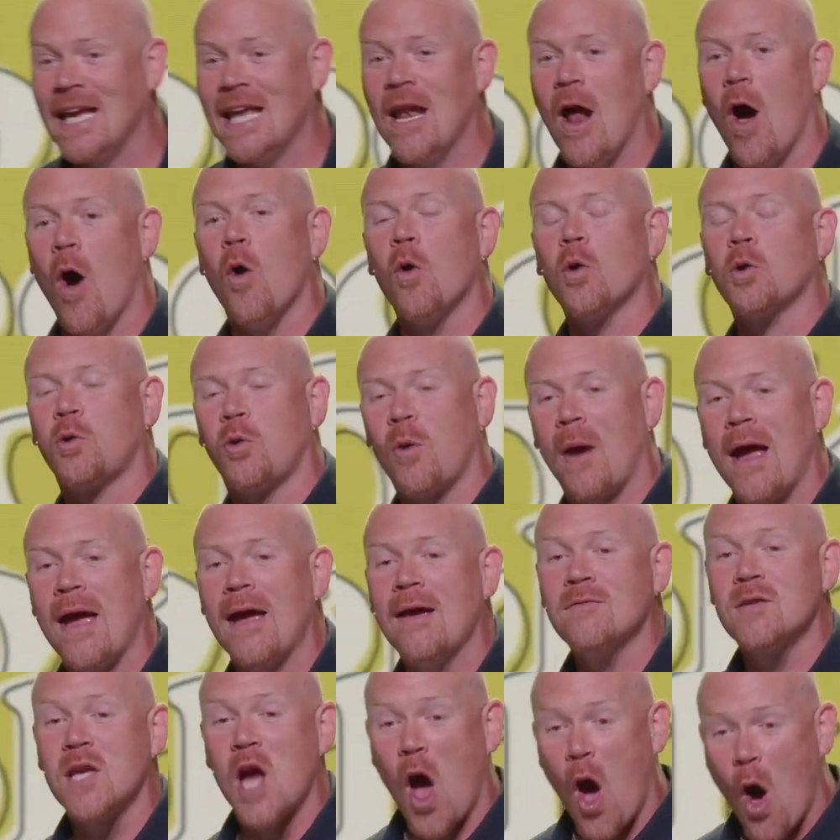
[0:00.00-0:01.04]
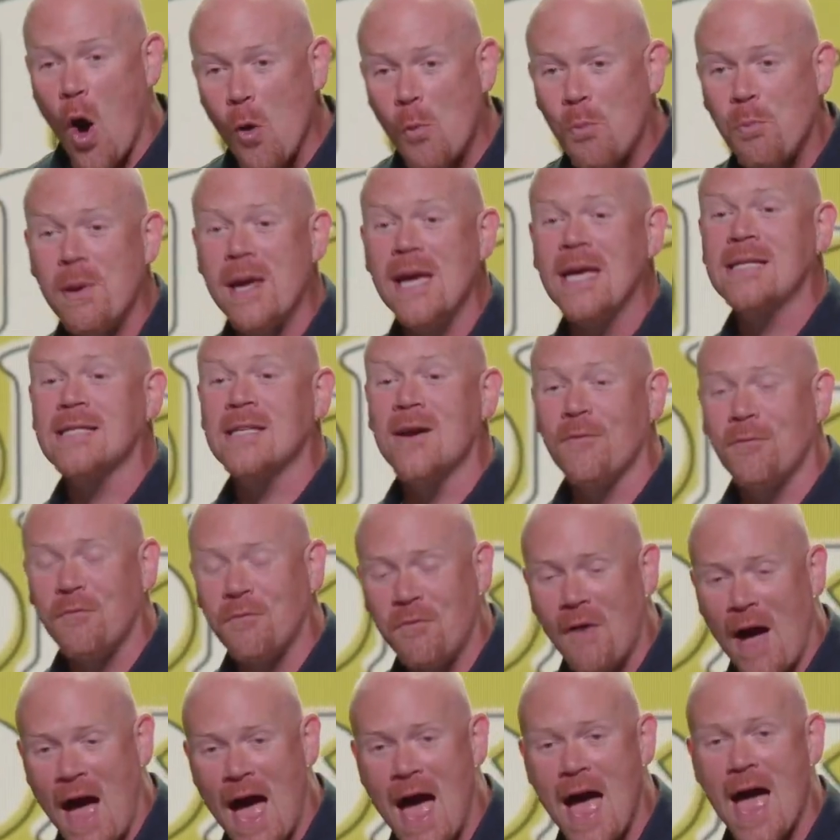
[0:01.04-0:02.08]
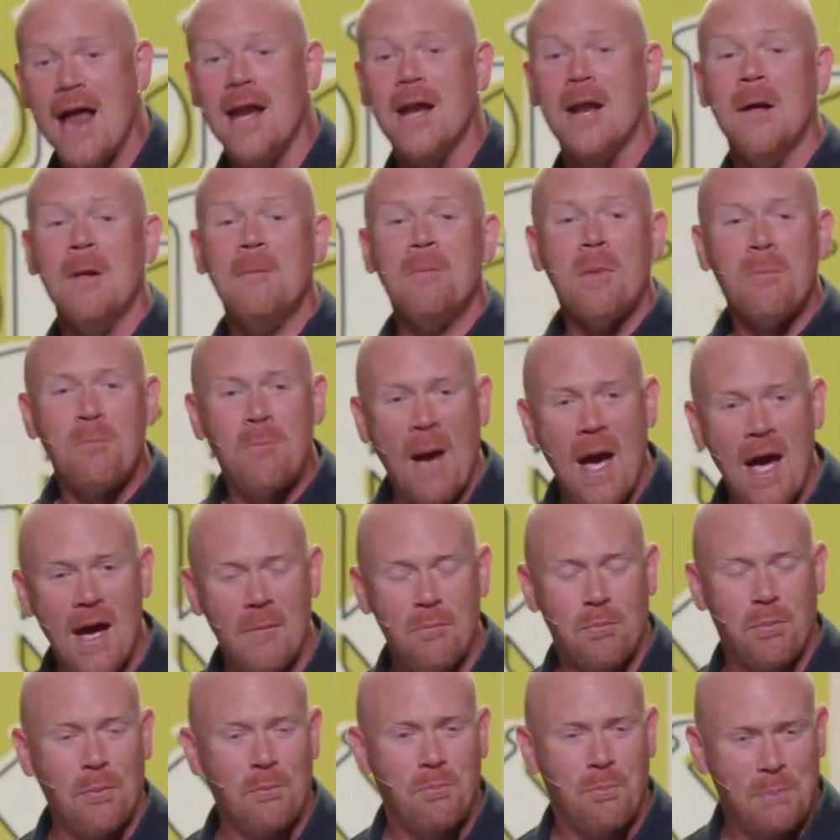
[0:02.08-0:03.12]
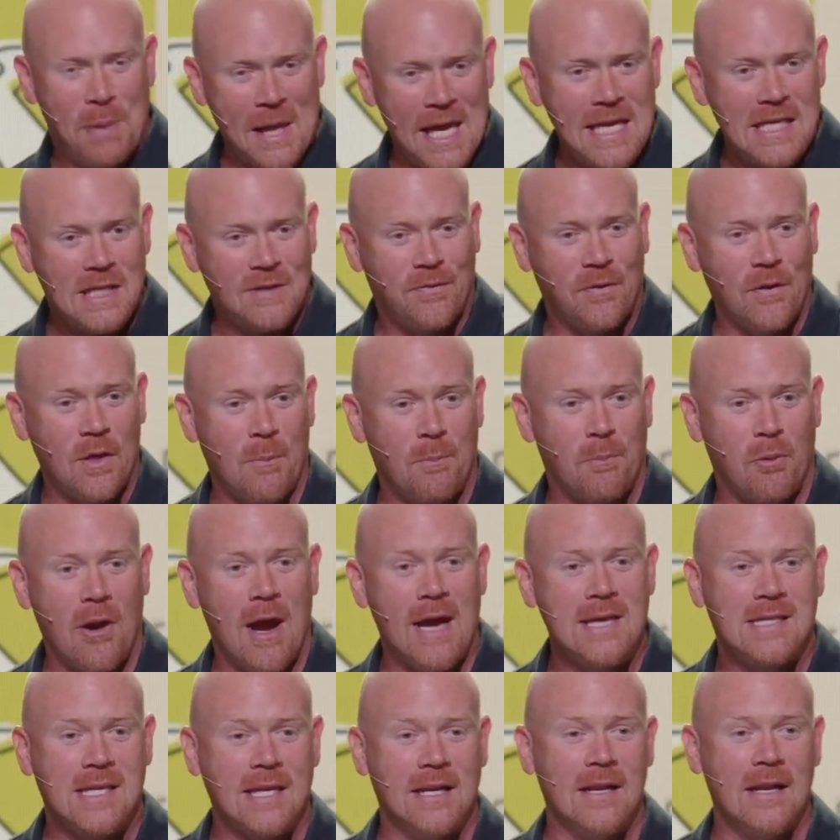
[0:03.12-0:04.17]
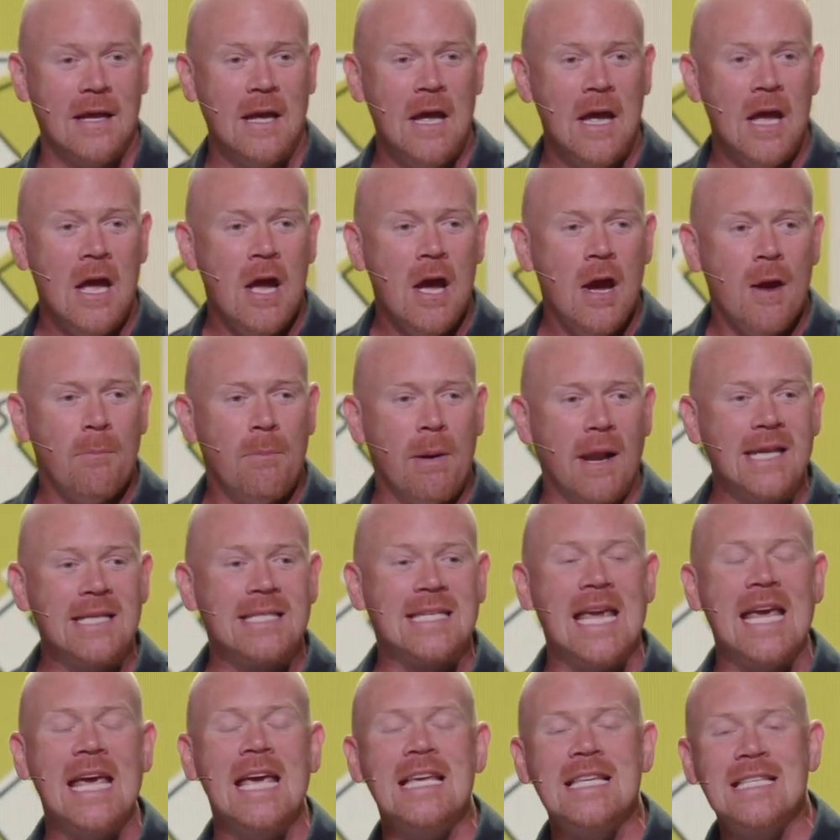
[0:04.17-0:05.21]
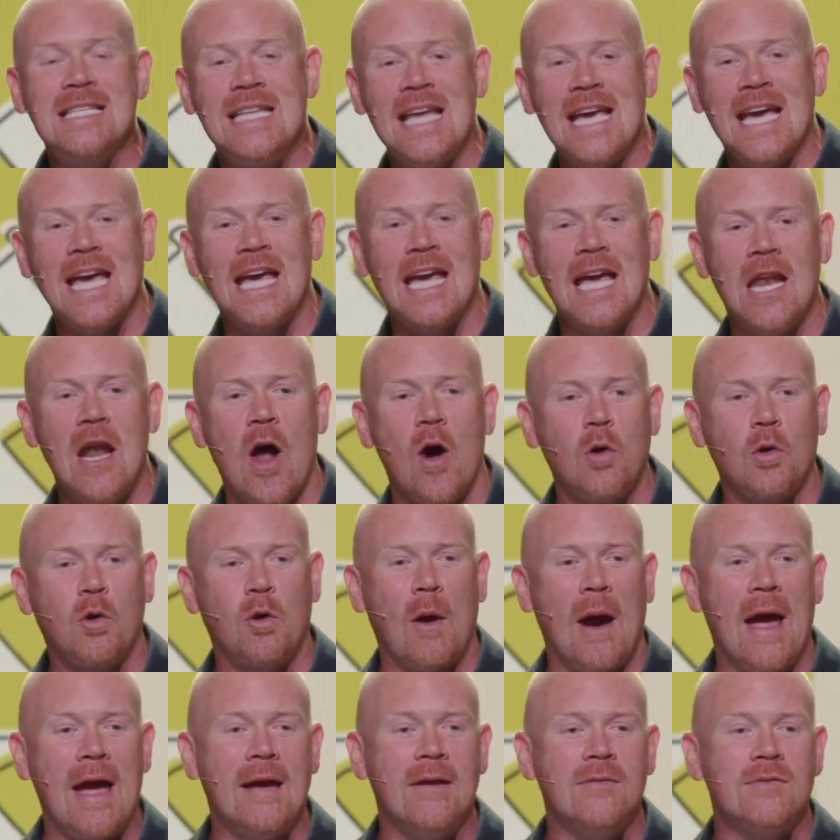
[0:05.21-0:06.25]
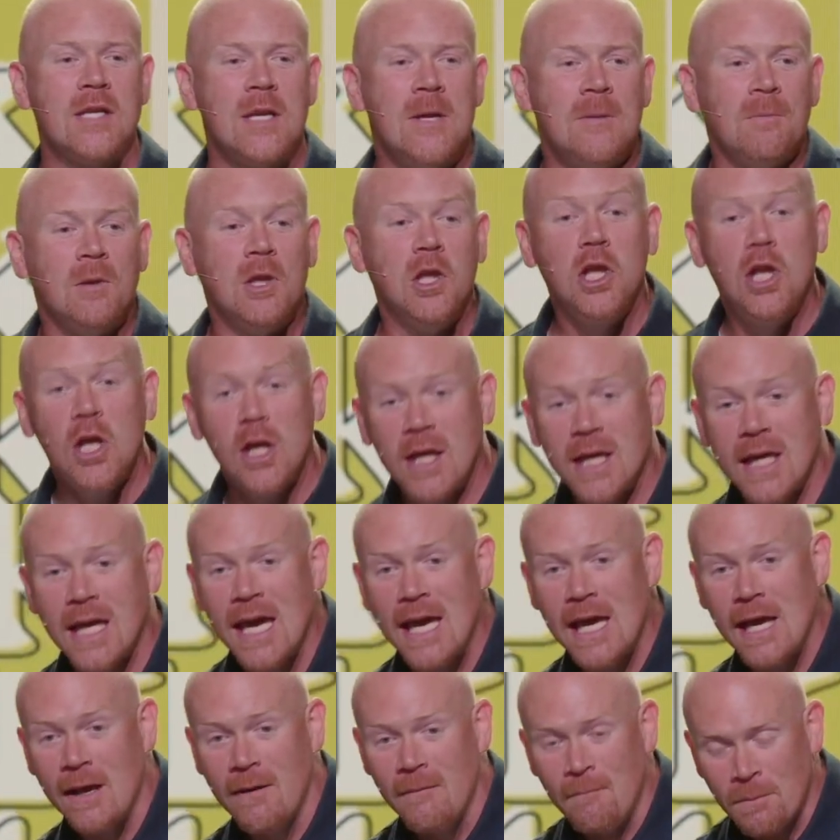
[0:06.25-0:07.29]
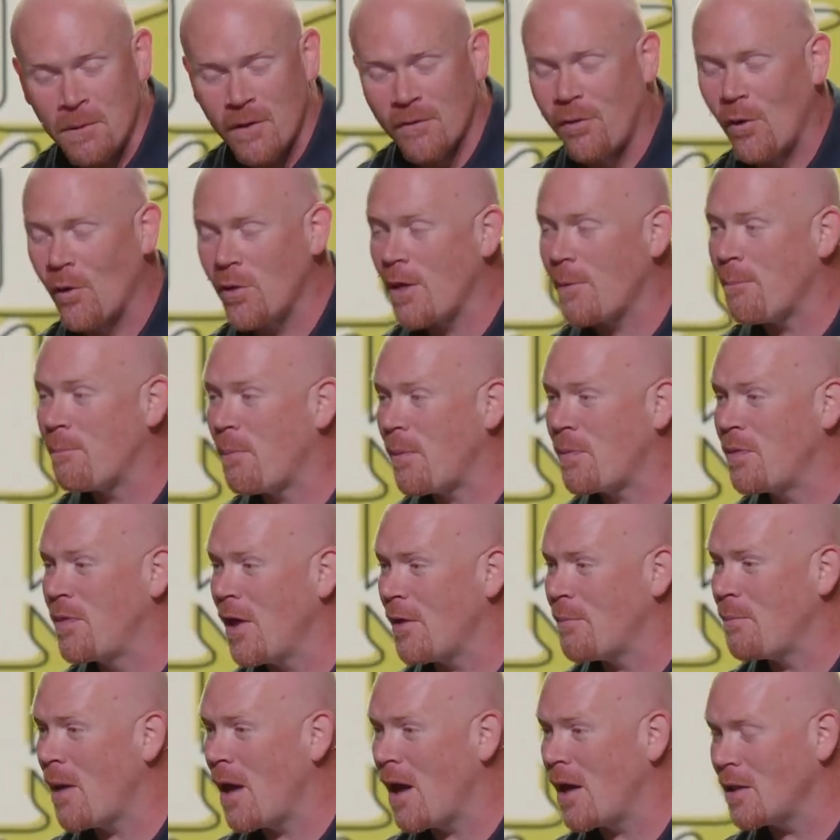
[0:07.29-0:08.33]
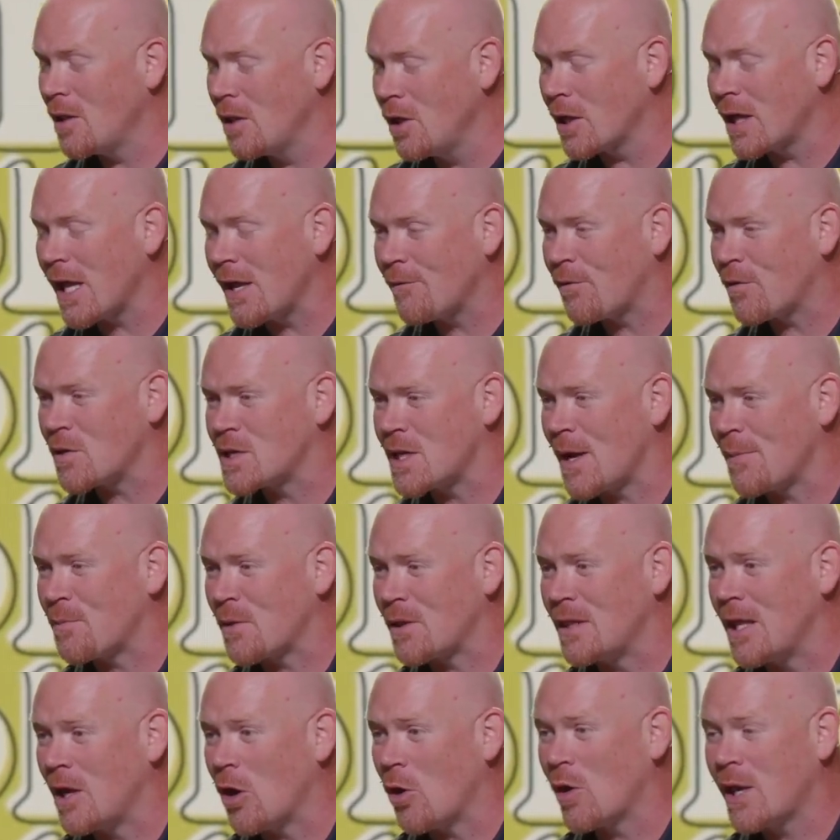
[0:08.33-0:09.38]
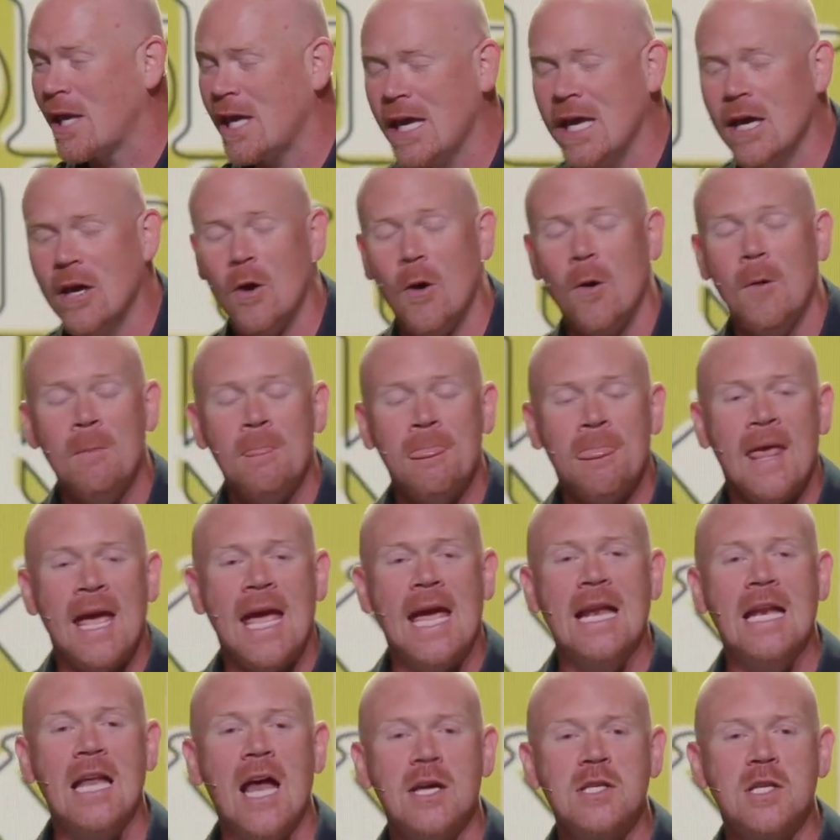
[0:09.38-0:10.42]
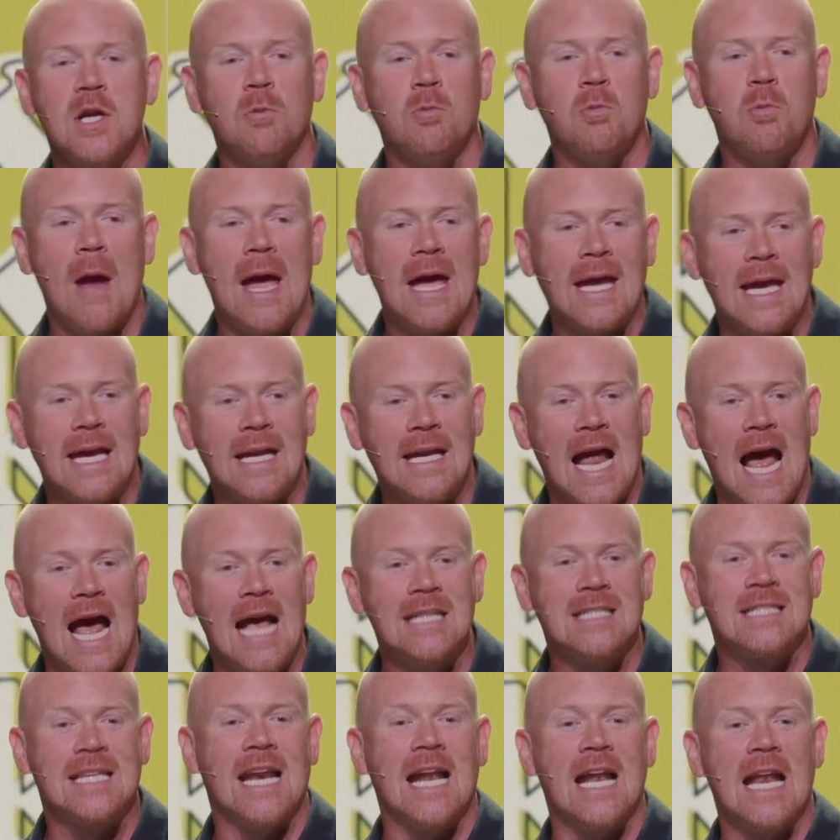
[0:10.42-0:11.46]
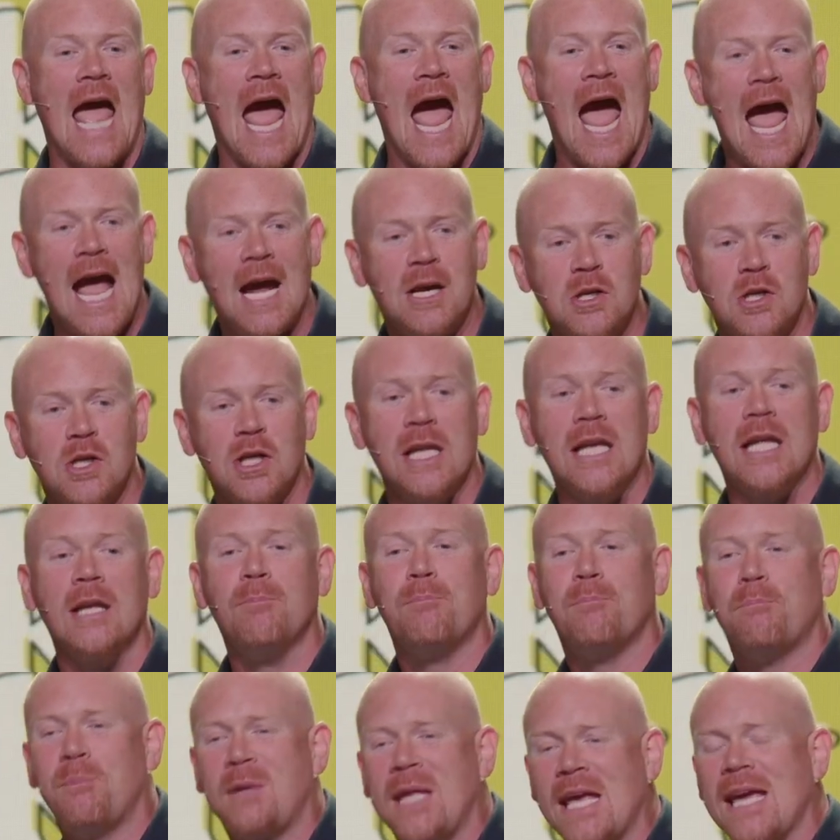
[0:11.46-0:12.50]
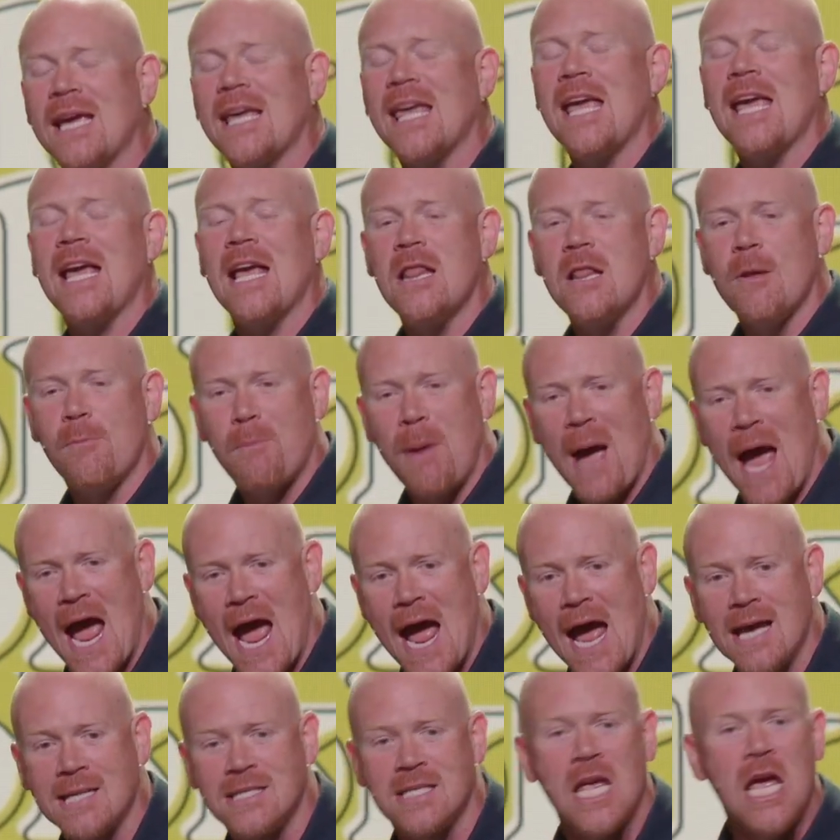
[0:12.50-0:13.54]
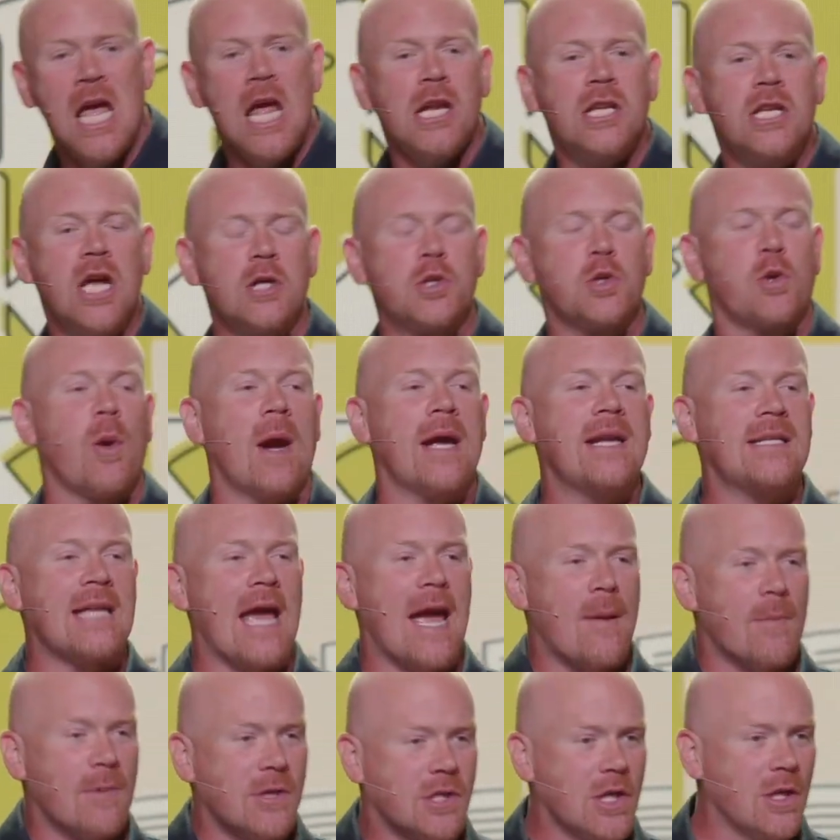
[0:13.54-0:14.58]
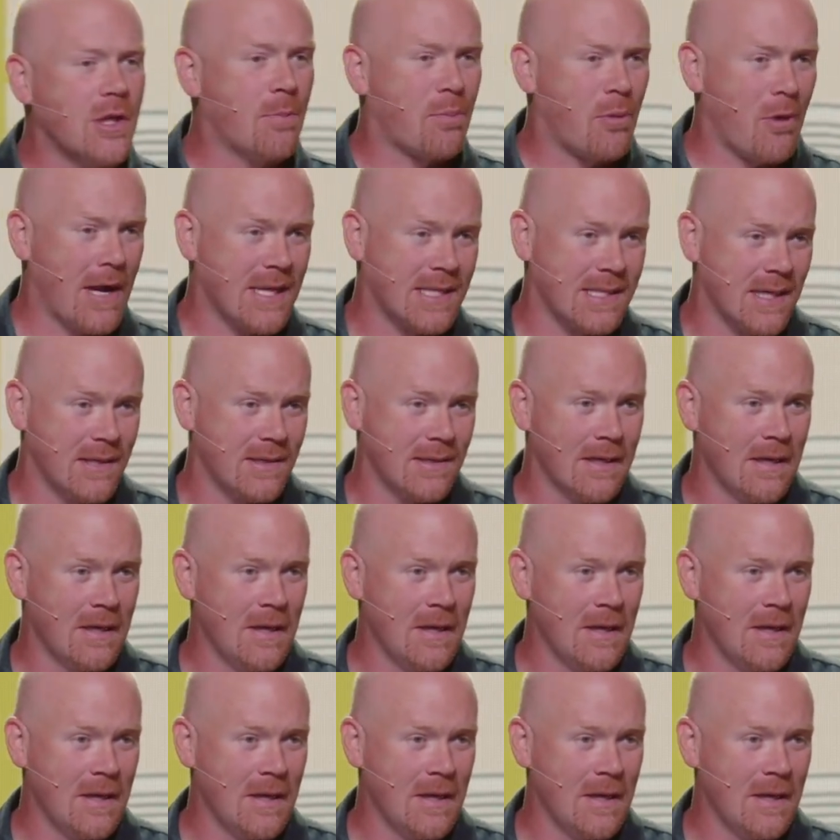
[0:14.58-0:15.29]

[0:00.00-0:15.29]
in old graves, hoping to find uh, peace for the present. But as he is digging in old graves, looking for, the, the uh, looking for something that'll heal, he doesn't recognize that it actually digging in the past does great damage in the present.